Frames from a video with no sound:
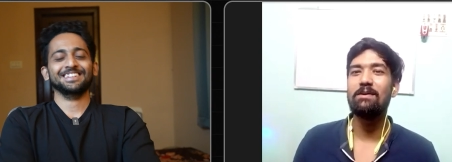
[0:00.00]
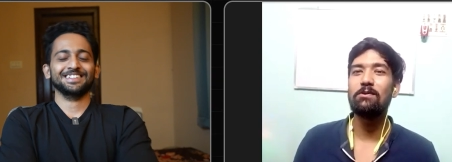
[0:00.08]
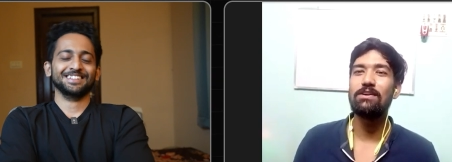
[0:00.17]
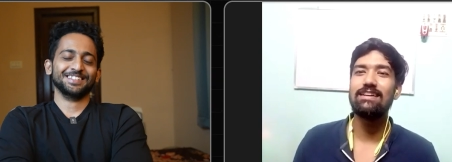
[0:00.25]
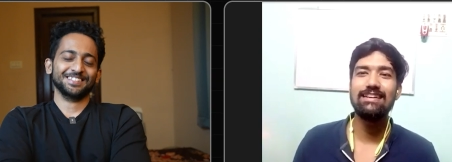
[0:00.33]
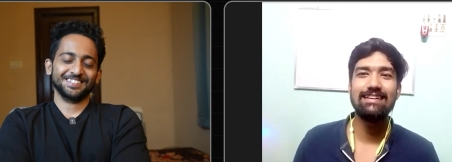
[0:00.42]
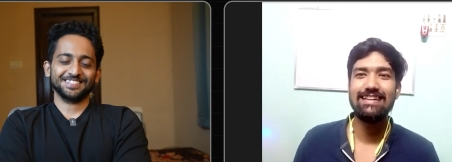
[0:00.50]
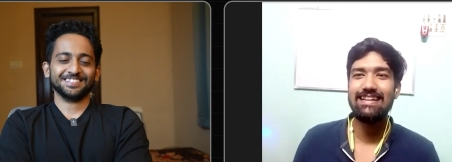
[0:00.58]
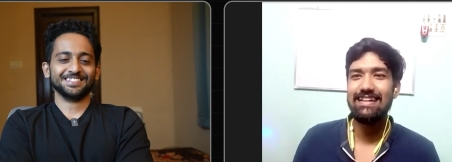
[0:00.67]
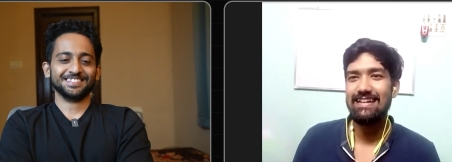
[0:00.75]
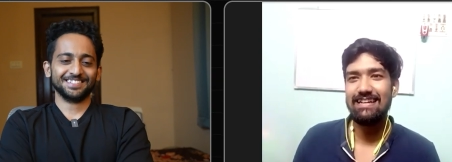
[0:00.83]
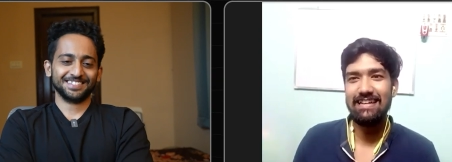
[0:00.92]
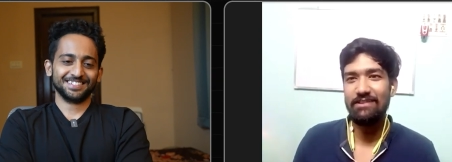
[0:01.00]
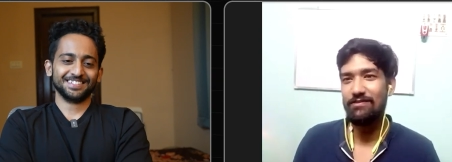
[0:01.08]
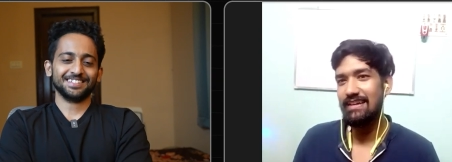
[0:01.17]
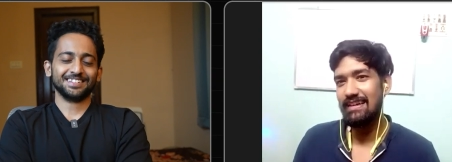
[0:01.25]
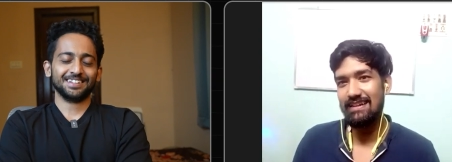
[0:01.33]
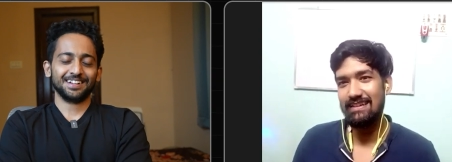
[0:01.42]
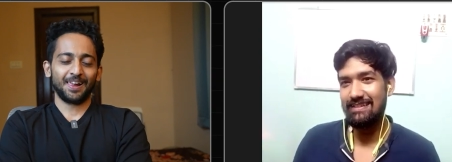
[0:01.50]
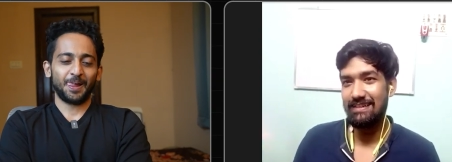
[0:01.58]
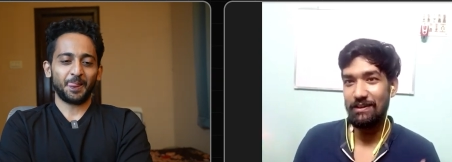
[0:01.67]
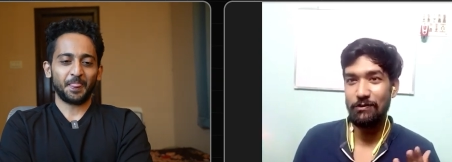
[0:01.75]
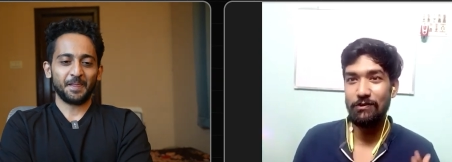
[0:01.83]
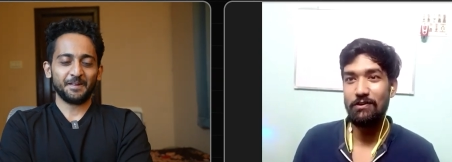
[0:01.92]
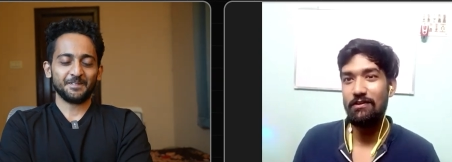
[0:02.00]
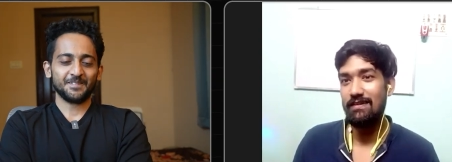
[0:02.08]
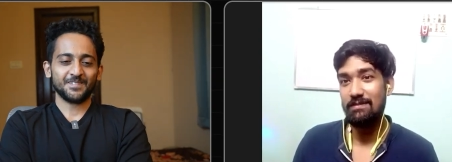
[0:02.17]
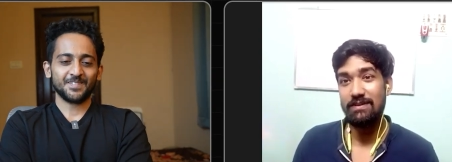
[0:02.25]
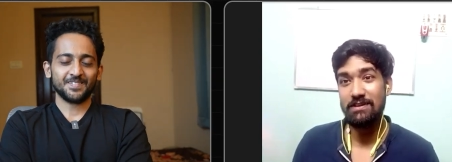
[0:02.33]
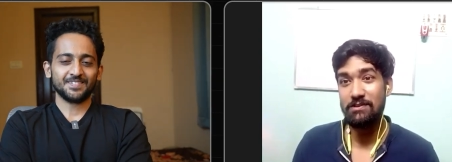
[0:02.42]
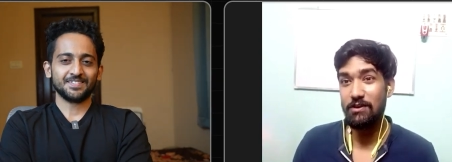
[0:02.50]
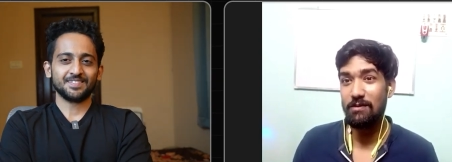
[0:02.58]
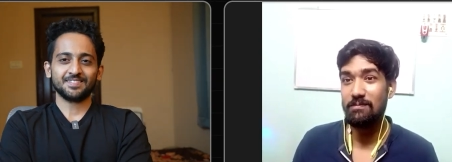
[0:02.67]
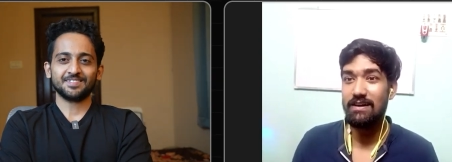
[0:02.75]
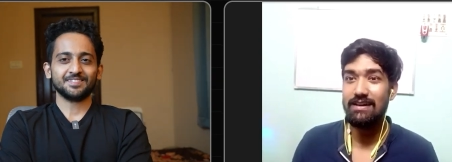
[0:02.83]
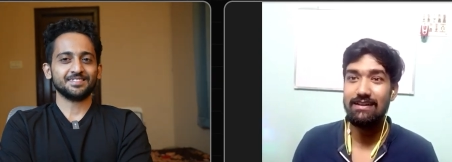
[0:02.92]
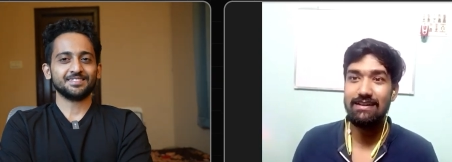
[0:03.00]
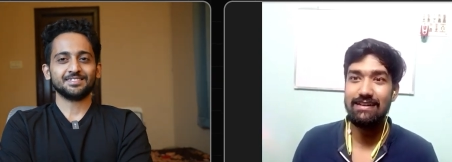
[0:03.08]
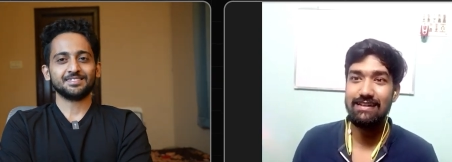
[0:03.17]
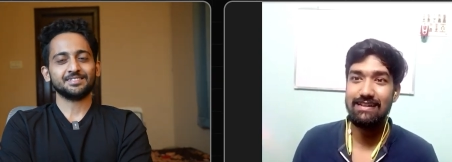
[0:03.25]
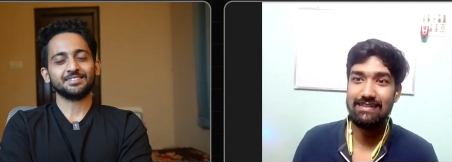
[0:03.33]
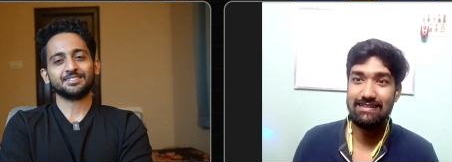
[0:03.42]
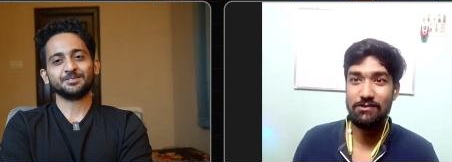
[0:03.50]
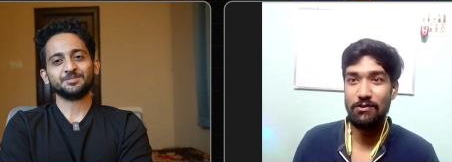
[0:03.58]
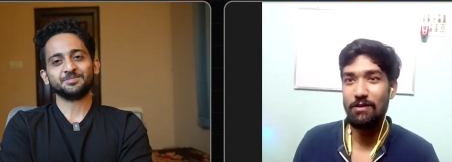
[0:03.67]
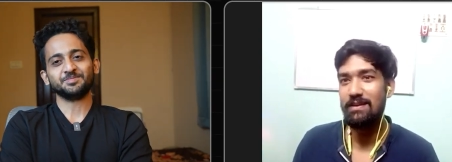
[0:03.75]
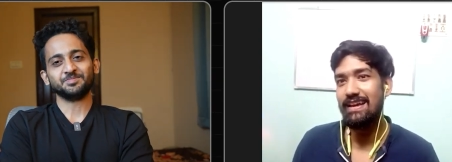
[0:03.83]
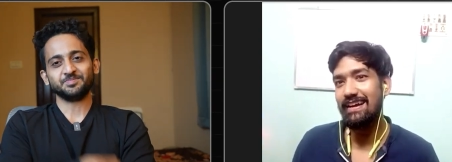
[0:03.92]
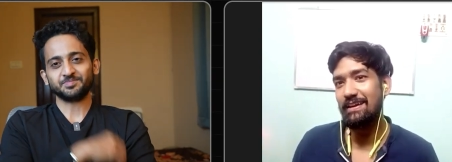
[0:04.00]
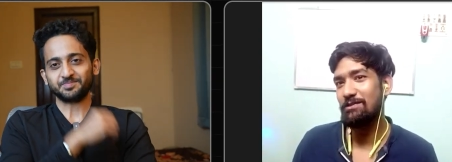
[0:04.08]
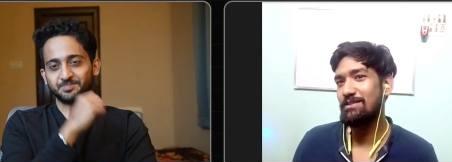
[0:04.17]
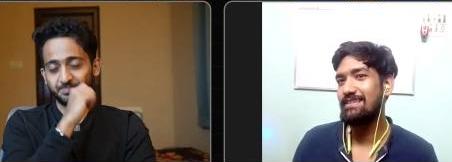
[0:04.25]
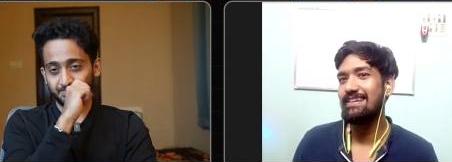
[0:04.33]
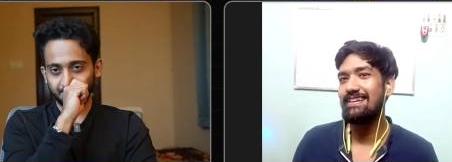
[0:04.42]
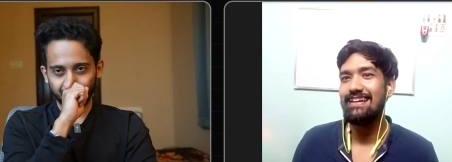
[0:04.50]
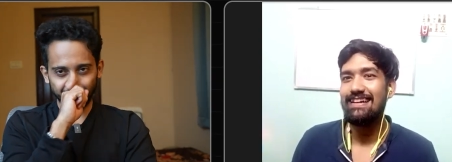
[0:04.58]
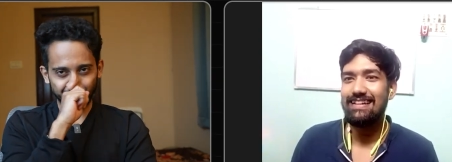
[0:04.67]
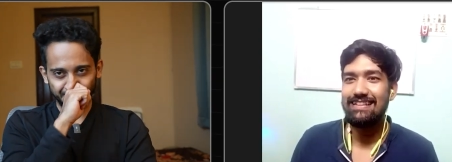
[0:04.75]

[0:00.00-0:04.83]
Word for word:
Speaker 1: about uh, leaving a secured government job, and it's a job like I O C L.